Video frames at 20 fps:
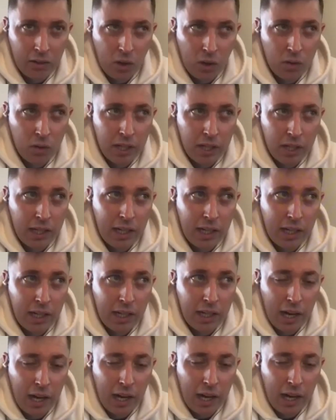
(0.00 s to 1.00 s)
don't think
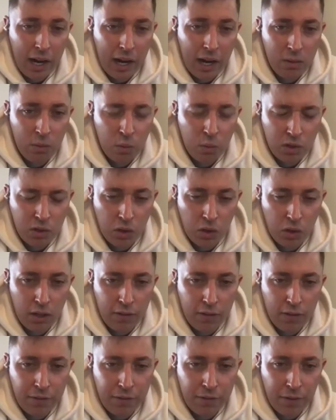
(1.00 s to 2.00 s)
Clare was good
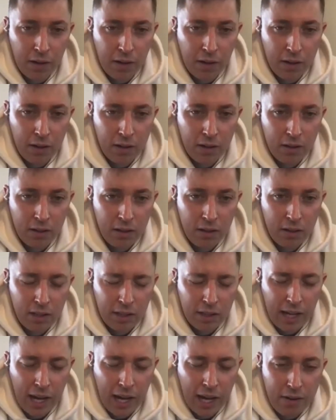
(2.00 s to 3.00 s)
enough for the
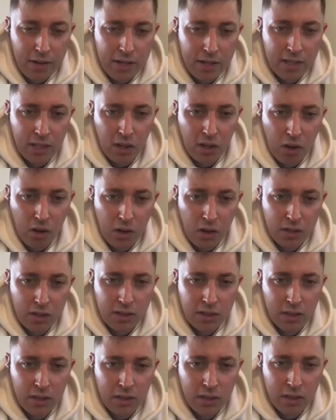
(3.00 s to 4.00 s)
Kerrys, the Corks
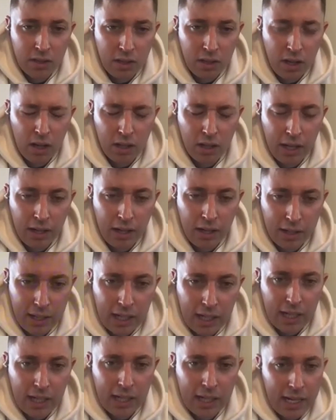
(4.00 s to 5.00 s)
and all that. I
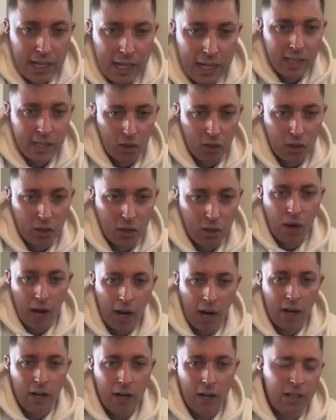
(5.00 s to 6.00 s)
think it needs to go
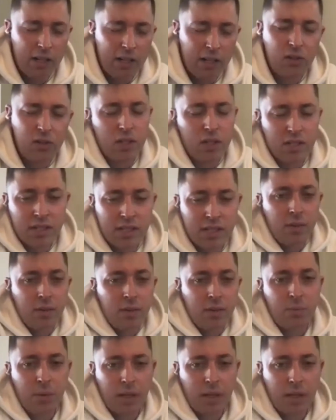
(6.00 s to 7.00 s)
hard into the South
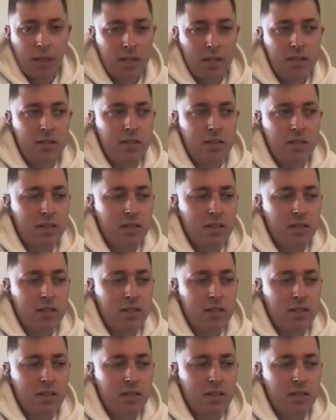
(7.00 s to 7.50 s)
because